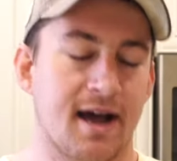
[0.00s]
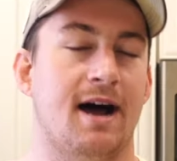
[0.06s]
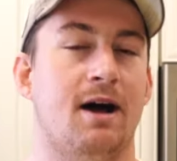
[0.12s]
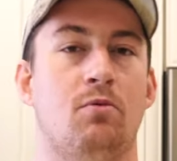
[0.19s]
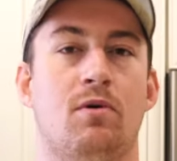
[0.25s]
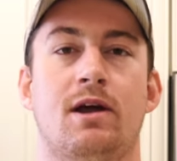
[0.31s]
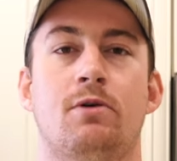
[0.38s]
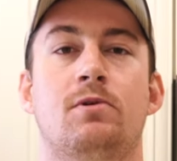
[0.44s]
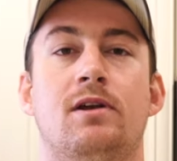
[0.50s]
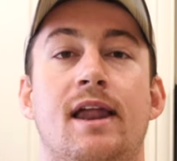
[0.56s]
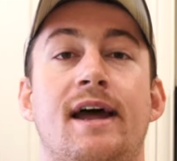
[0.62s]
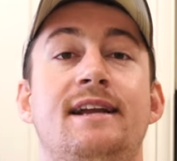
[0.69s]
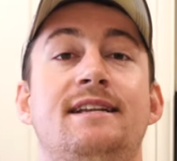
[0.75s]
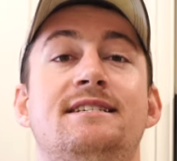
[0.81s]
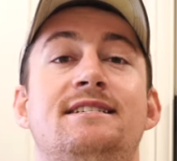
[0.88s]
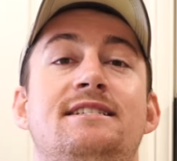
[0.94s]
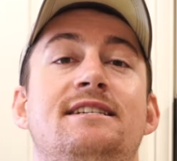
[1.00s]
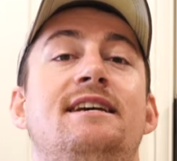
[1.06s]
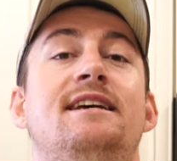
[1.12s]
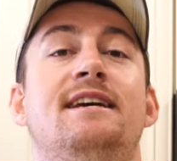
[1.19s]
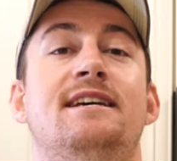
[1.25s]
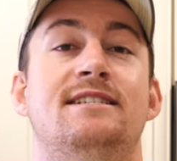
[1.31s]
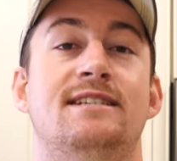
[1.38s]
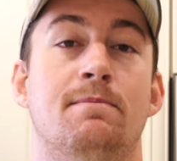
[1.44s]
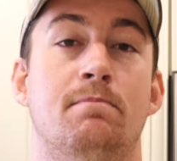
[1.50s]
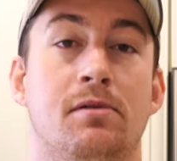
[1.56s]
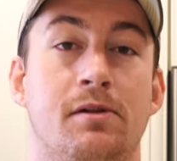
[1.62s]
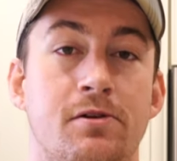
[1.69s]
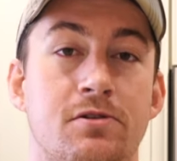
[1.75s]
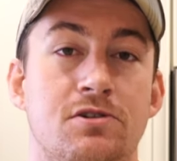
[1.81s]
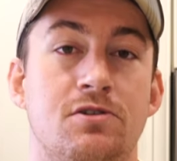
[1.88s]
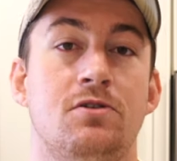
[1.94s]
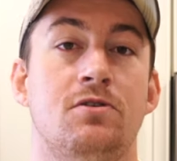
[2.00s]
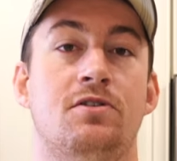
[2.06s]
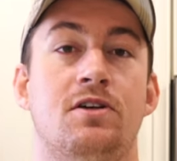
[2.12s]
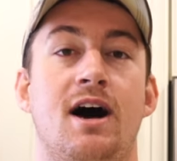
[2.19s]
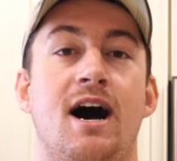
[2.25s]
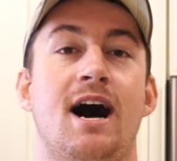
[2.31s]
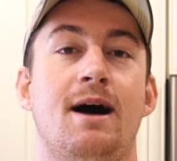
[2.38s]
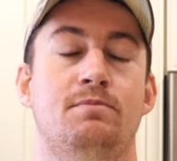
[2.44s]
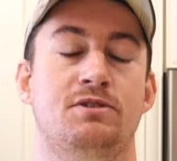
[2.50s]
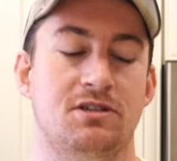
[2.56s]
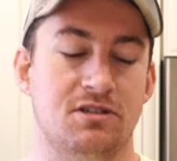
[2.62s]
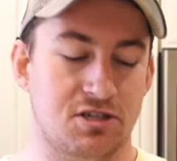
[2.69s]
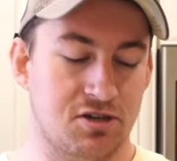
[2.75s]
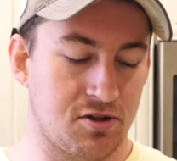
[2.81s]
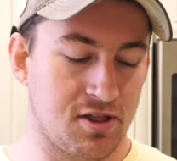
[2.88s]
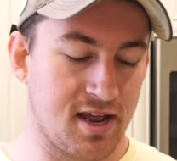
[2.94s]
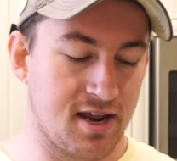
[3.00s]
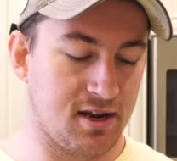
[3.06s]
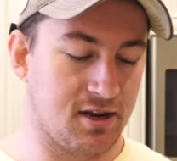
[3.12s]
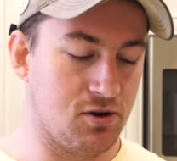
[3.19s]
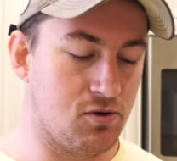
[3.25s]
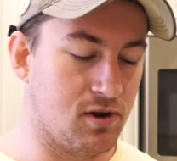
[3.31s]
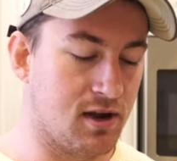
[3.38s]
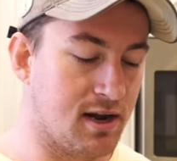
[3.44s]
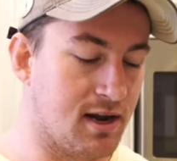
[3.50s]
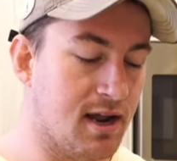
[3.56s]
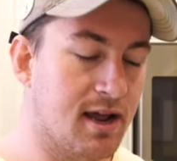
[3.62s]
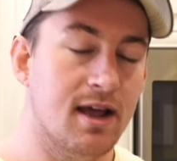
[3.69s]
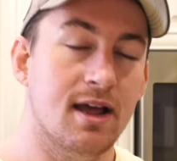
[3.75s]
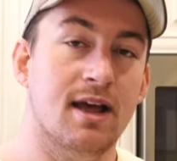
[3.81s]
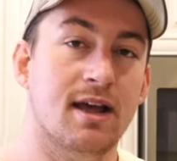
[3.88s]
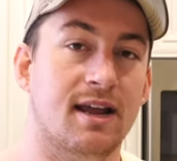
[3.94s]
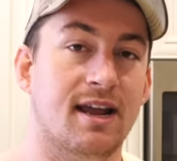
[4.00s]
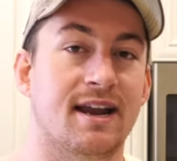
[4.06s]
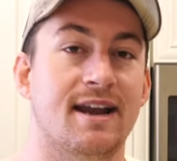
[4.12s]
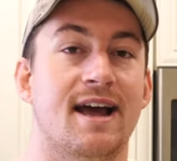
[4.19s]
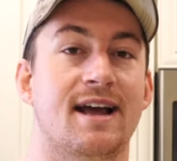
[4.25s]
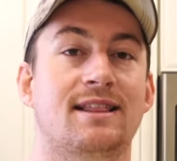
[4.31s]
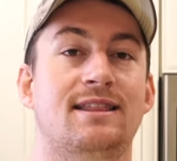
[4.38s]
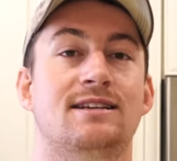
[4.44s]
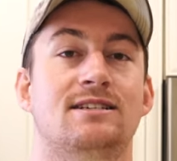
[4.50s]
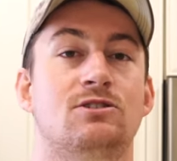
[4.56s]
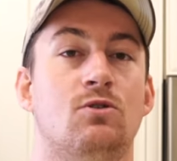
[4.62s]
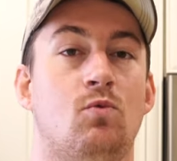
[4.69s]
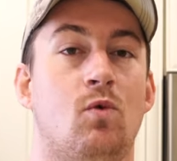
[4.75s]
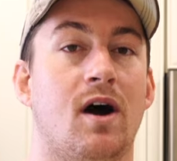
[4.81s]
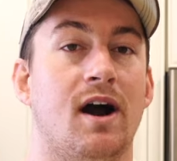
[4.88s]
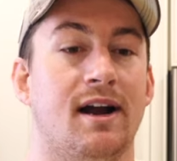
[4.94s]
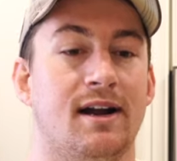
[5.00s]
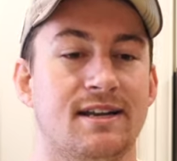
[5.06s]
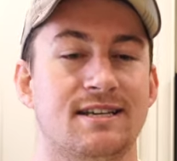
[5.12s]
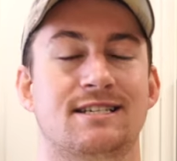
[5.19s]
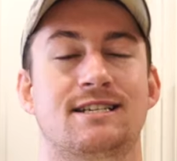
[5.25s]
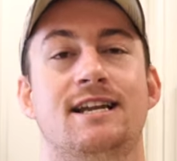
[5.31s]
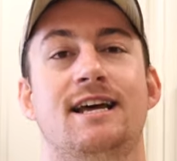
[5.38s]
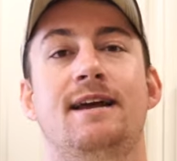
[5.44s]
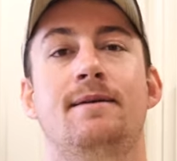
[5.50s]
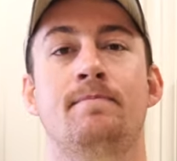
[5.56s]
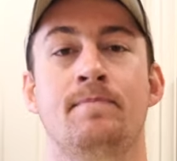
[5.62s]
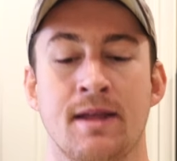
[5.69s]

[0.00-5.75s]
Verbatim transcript: uh, what I would like to see is a Bluetooth option so that you can connect this wirelessly.